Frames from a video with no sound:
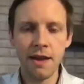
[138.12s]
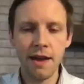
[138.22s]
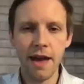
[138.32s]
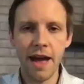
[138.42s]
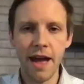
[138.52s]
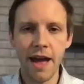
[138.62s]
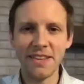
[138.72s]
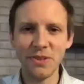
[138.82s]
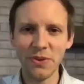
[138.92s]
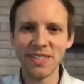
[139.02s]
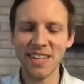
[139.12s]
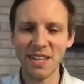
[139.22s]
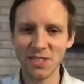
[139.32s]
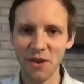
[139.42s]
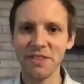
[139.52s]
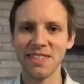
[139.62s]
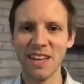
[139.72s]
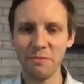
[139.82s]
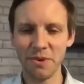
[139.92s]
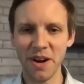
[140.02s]
And solving the
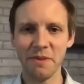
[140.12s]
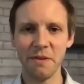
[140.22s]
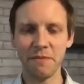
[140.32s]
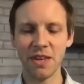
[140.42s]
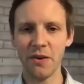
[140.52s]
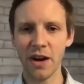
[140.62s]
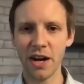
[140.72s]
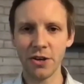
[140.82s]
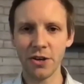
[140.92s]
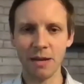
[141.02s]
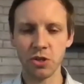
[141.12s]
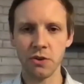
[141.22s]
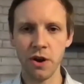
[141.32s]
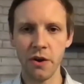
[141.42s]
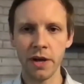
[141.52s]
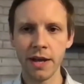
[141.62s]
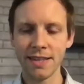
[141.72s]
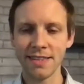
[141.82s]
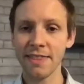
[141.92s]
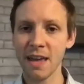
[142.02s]
same problem, 100 times in a row,
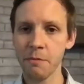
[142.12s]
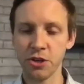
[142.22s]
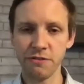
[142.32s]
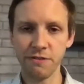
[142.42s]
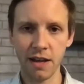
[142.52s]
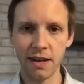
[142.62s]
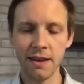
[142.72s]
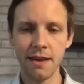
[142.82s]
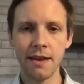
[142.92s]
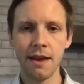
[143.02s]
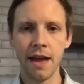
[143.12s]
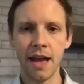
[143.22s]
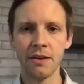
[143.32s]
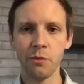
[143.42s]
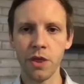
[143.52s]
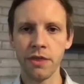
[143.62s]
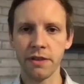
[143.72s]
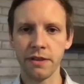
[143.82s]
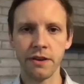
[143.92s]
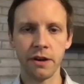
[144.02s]
not that much fun. And we thought
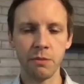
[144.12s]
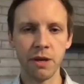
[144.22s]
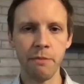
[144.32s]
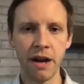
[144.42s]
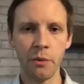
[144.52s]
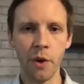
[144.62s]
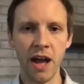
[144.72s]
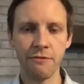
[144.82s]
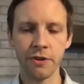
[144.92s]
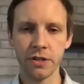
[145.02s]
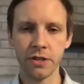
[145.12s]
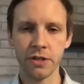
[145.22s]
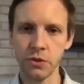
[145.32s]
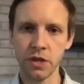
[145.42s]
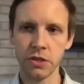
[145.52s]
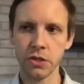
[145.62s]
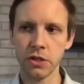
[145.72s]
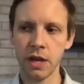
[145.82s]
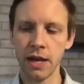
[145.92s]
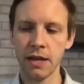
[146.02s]
that there could be a better way for us to do this
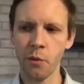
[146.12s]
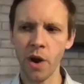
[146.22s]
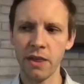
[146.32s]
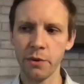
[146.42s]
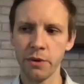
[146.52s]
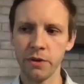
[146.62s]
in a way that would,